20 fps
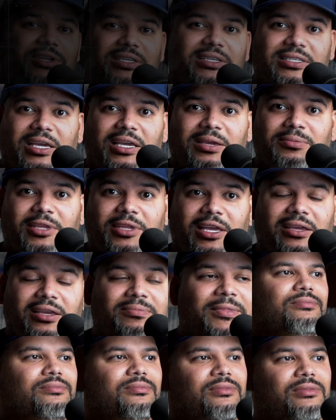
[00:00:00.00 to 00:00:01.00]
same thing.
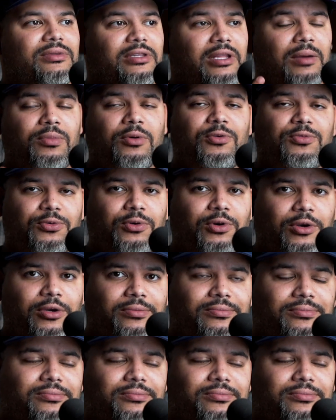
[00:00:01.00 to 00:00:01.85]
Number four